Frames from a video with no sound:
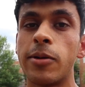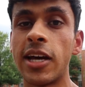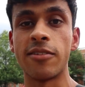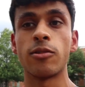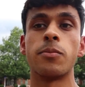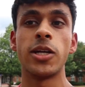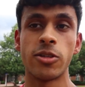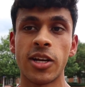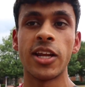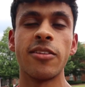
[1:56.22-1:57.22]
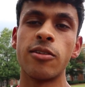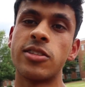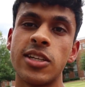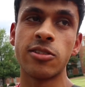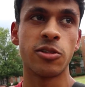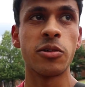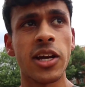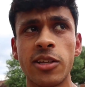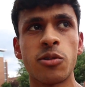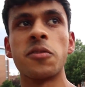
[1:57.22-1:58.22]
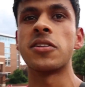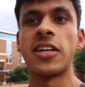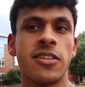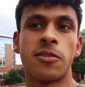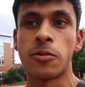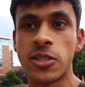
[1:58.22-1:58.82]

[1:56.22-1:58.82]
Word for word: But yeah, if you're majoring in any of those things or doing any sort of scientific